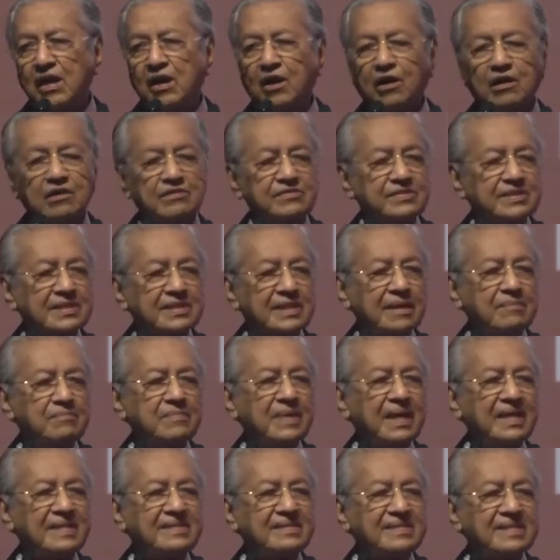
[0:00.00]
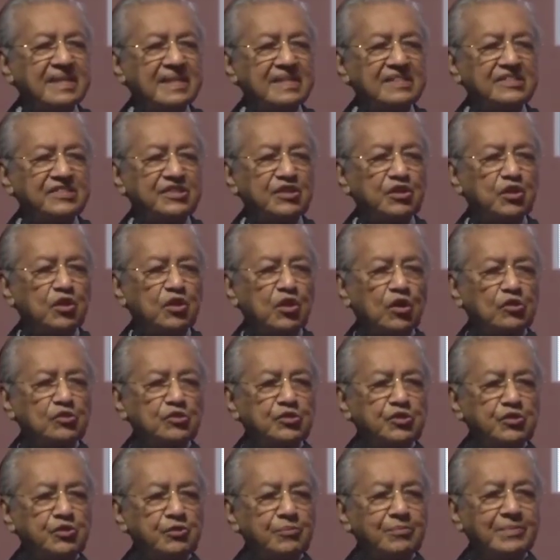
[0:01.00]
of some essential
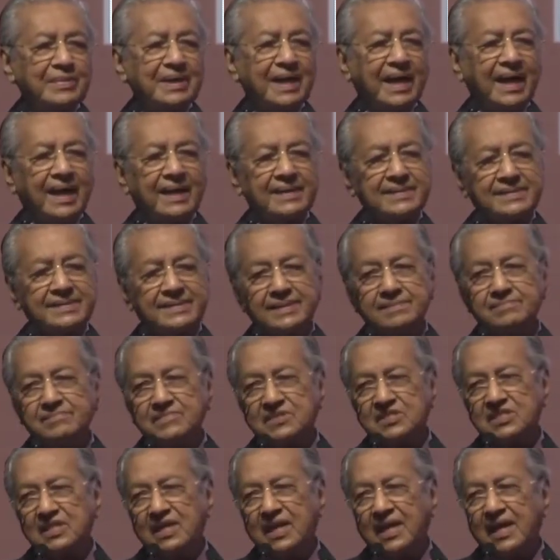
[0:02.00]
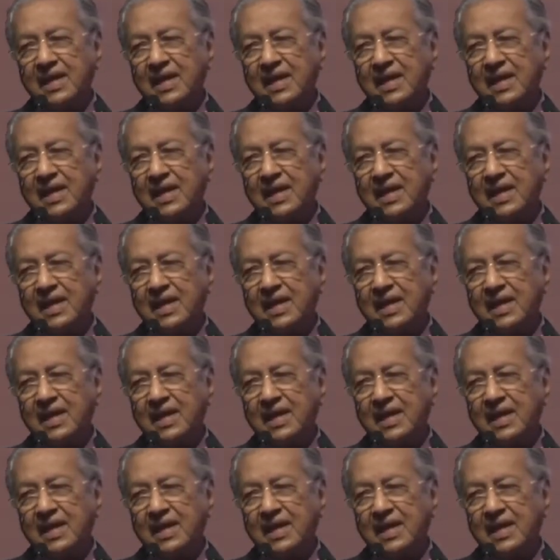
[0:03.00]
consumer items